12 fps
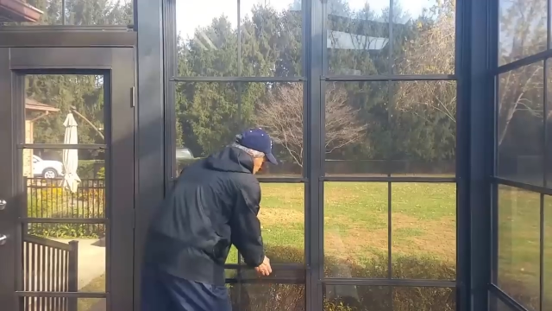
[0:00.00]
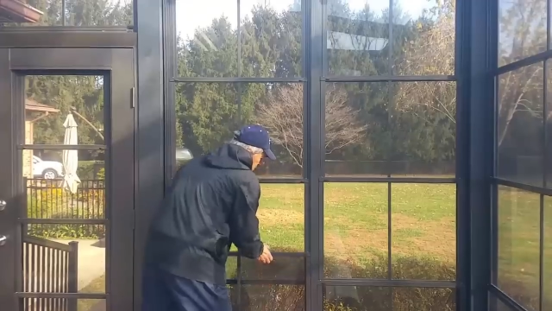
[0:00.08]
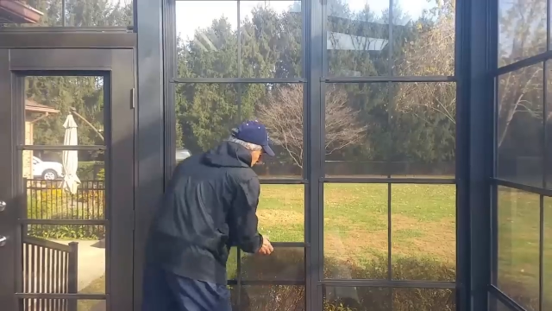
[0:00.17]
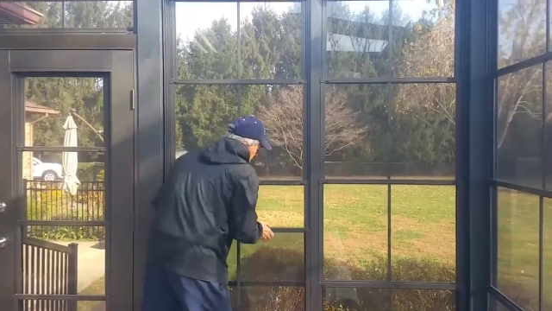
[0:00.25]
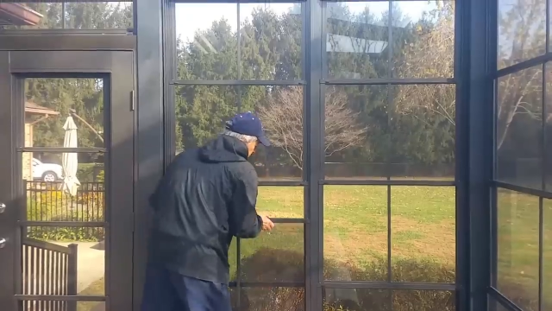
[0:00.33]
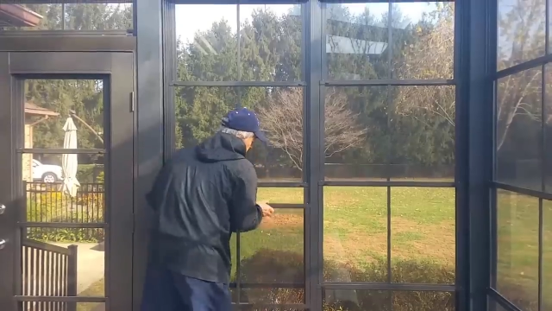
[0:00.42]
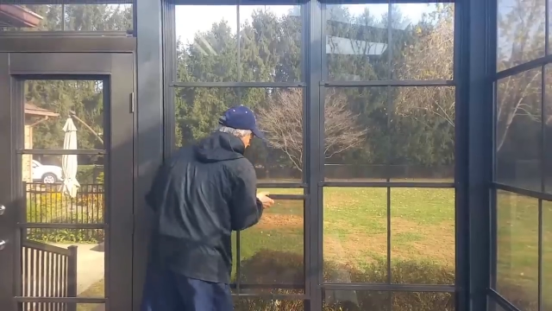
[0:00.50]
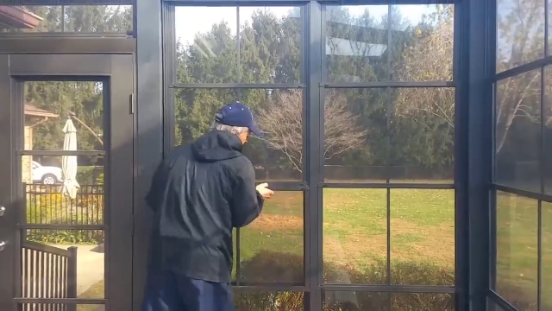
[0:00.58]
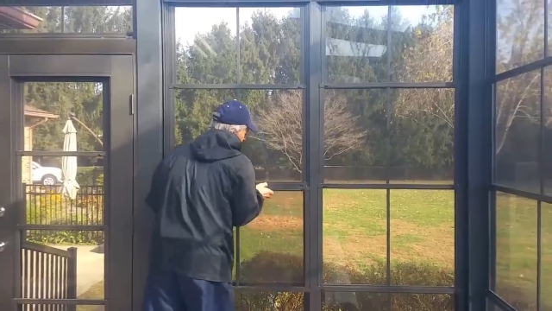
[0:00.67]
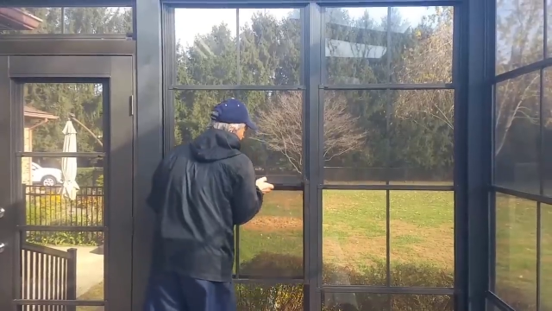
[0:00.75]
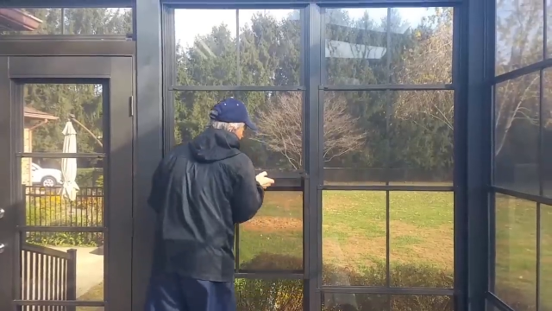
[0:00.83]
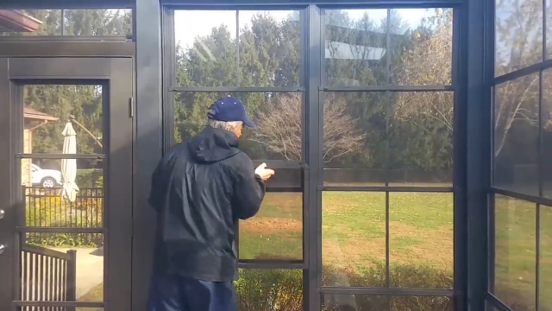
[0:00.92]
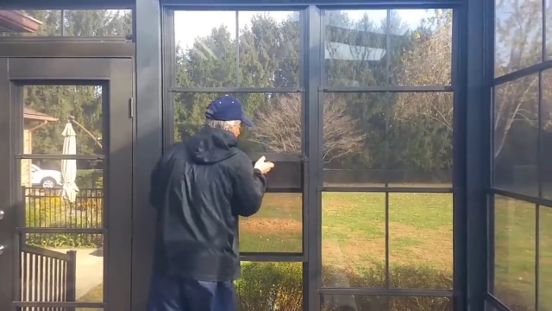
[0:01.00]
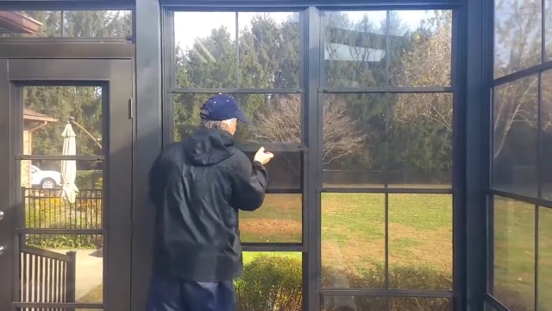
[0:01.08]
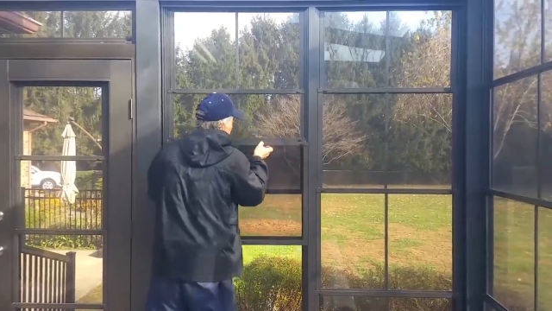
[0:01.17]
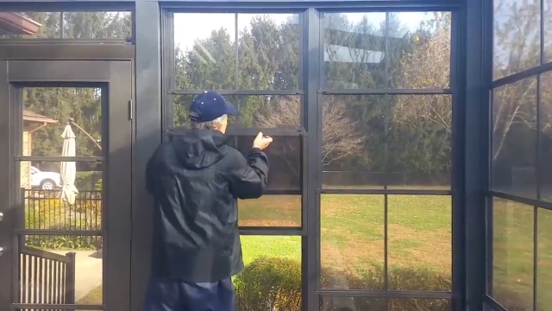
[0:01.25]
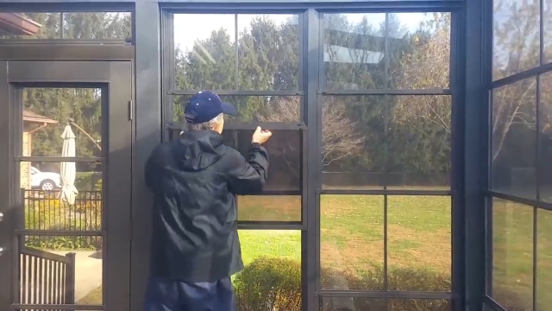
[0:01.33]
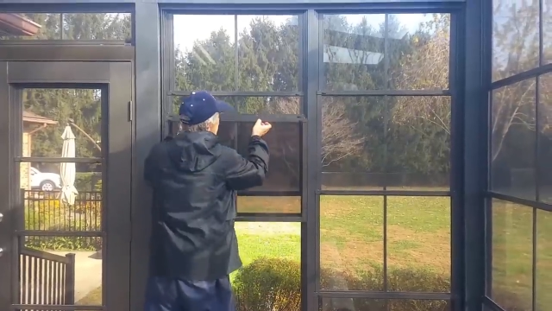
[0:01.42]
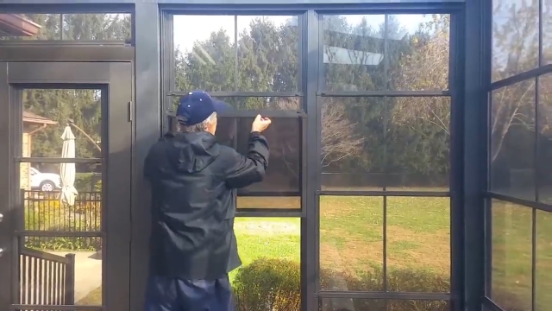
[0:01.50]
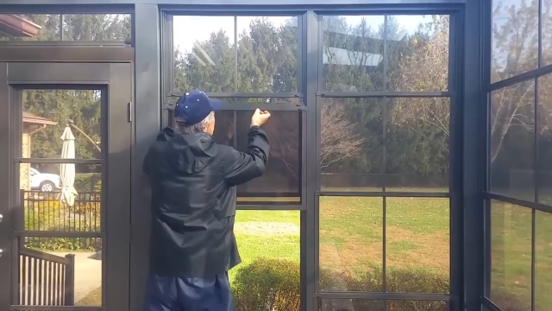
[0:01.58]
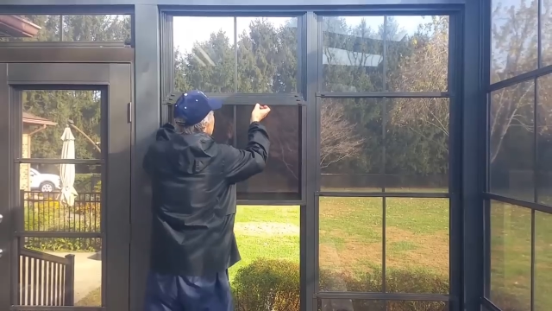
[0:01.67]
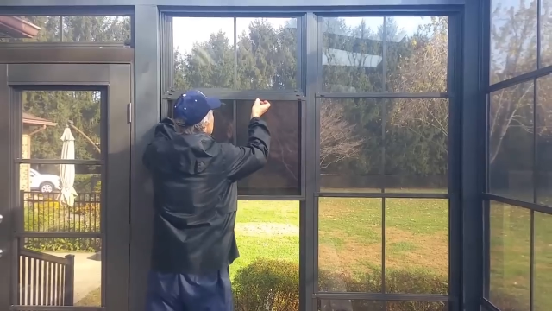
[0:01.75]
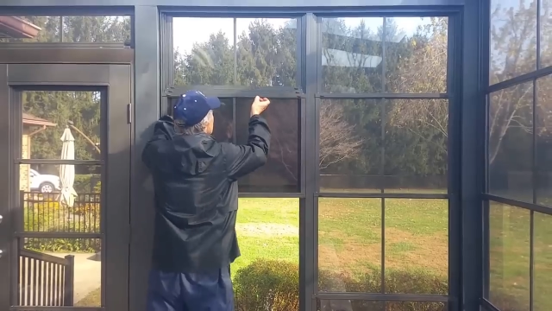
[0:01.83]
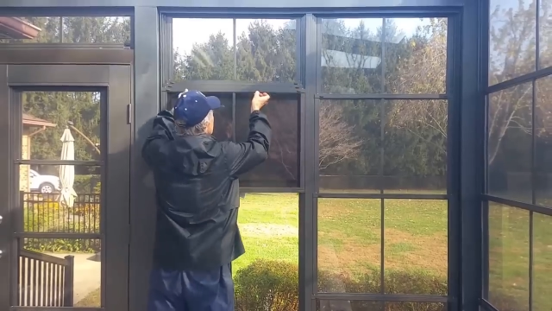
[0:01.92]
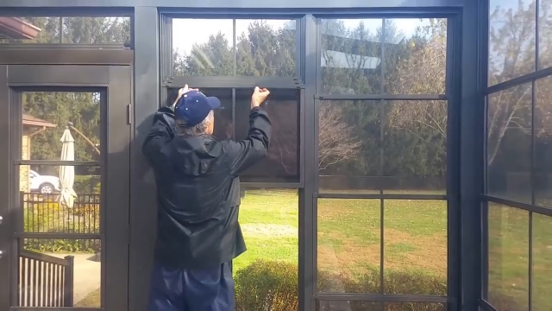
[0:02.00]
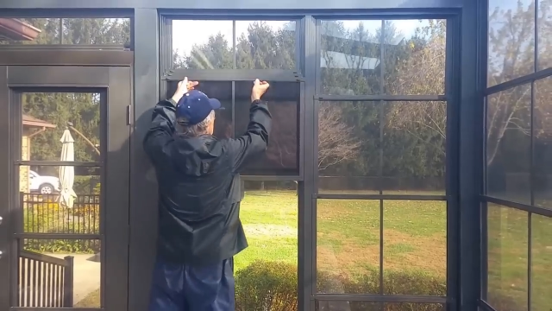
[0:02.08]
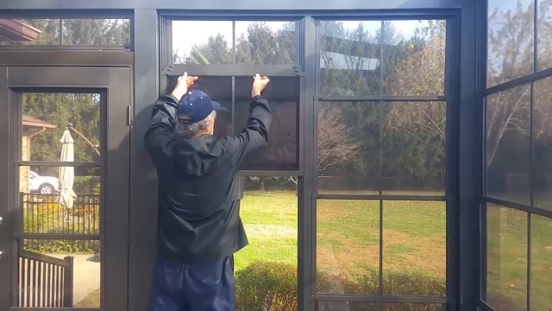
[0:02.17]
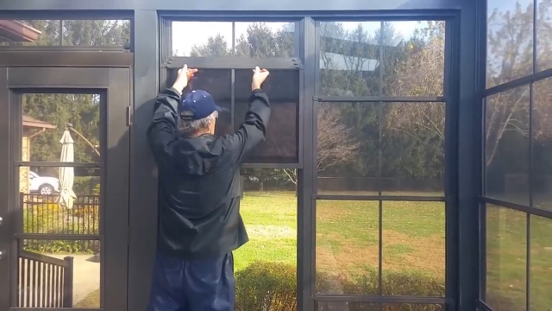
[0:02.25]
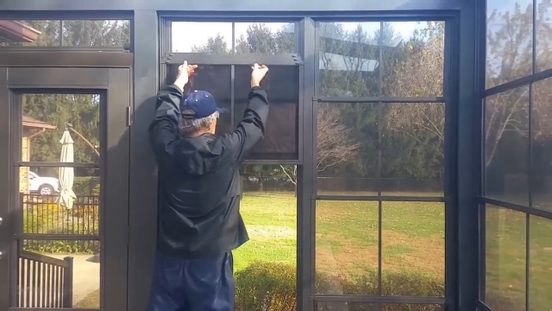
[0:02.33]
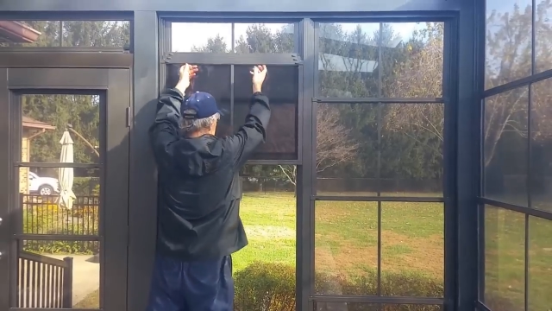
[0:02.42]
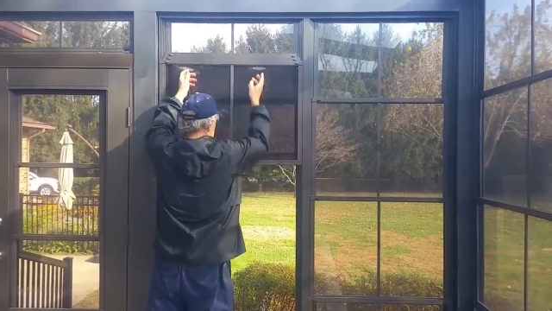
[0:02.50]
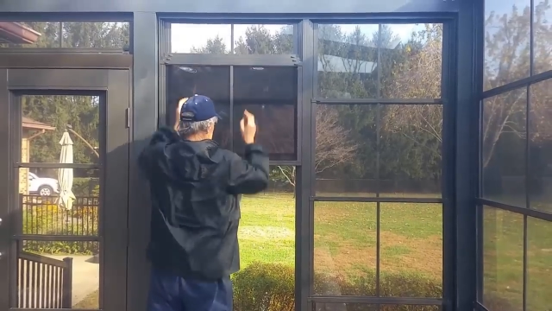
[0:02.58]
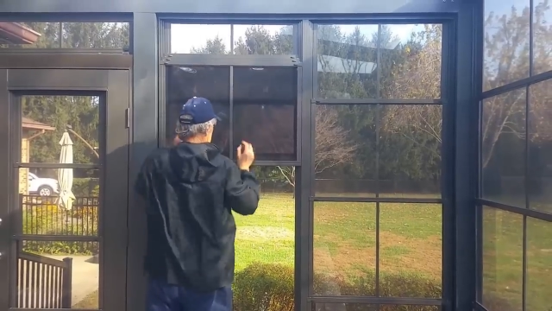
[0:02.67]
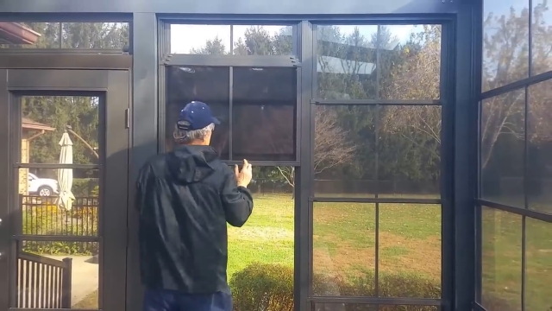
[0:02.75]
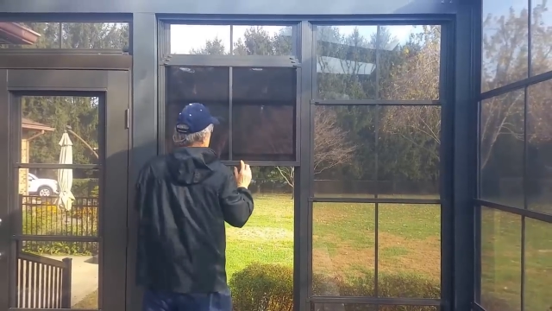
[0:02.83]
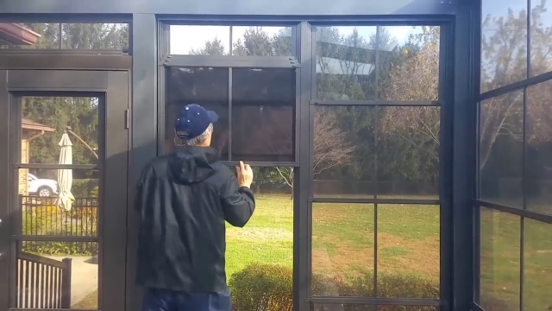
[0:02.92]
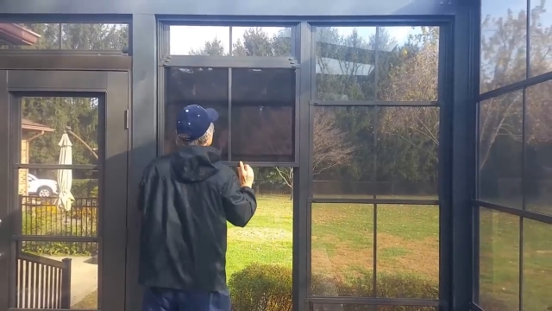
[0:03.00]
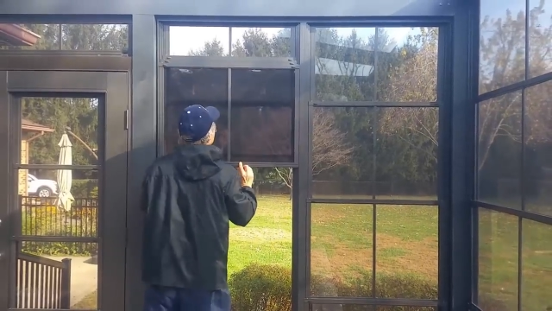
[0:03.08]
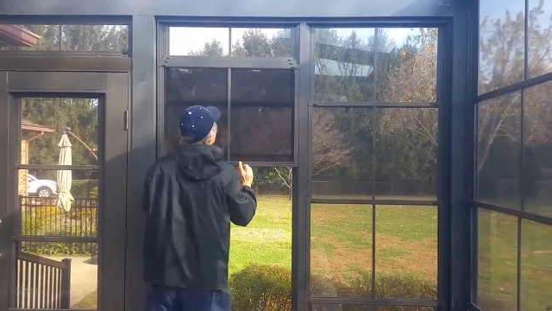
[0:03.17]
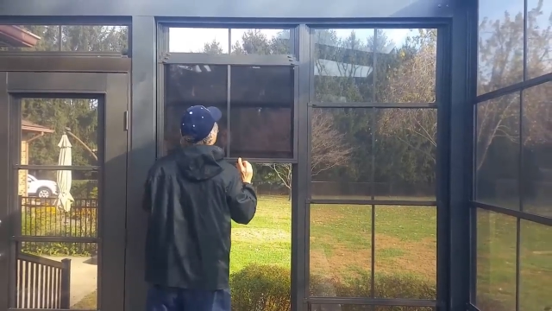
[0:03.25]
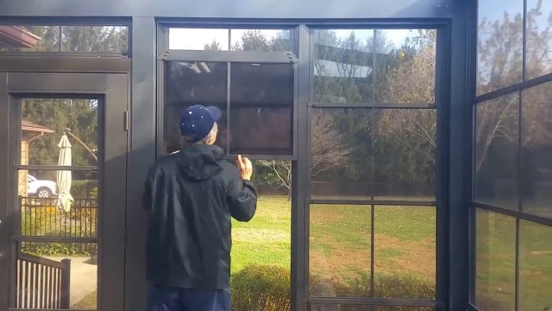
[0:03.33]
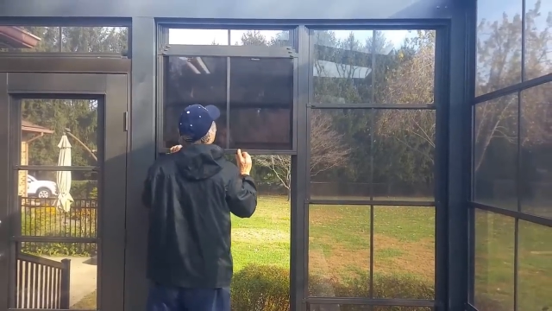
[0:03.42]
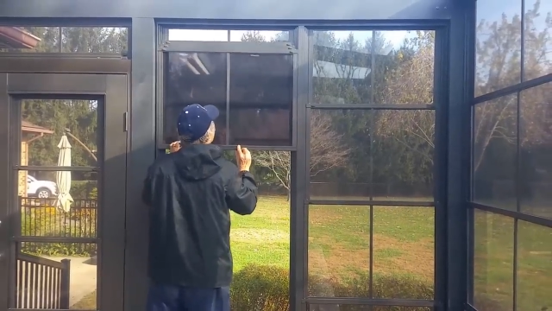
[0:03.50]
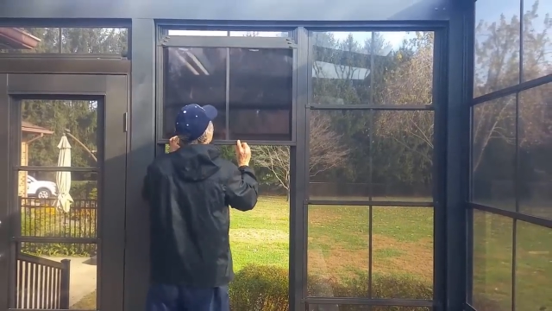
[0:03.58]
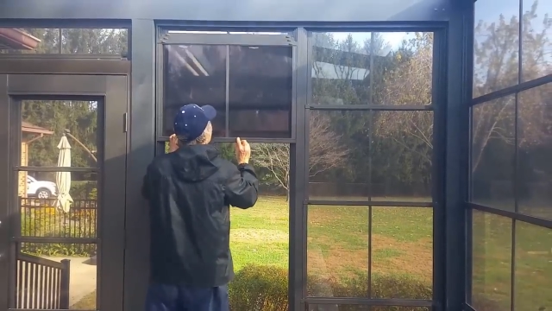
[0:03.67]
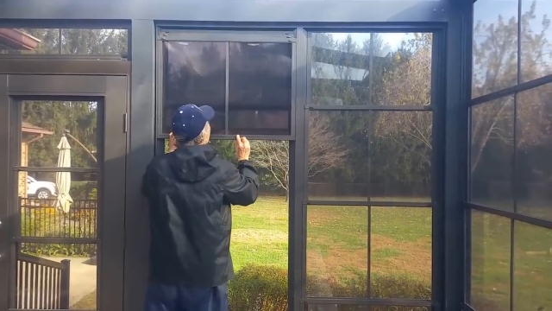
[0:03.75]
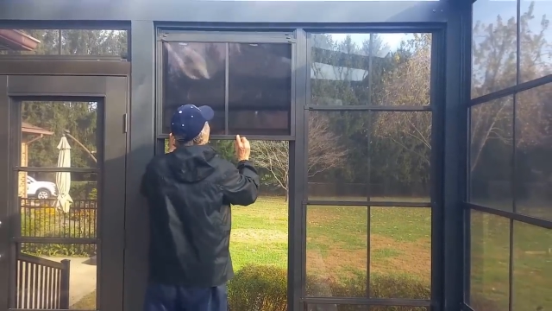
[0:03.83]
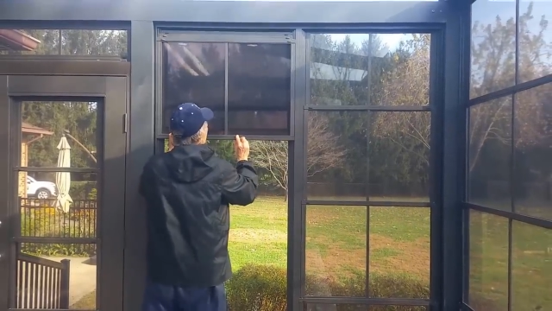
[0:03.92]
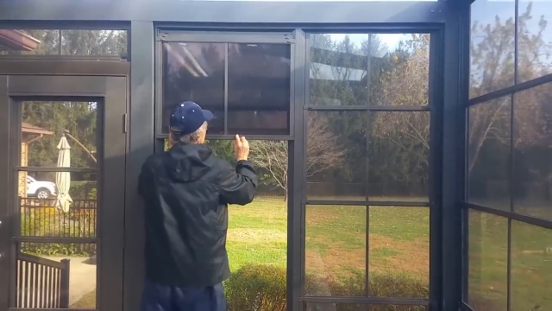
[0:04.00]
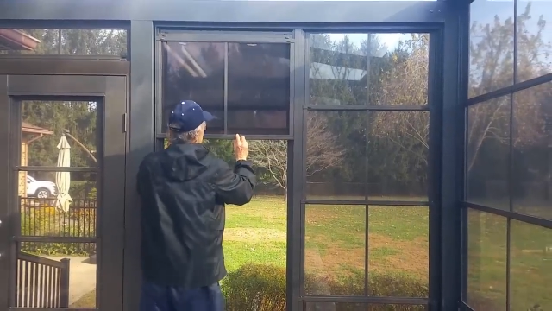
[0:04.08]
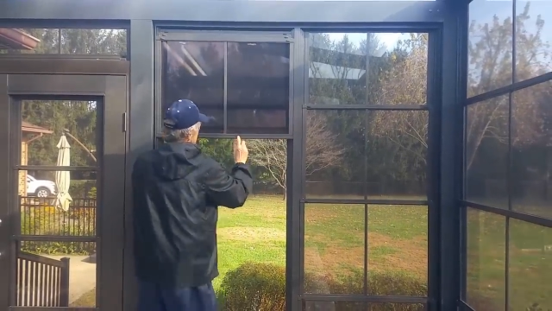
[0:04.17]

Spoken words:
[unreadable: no face in view]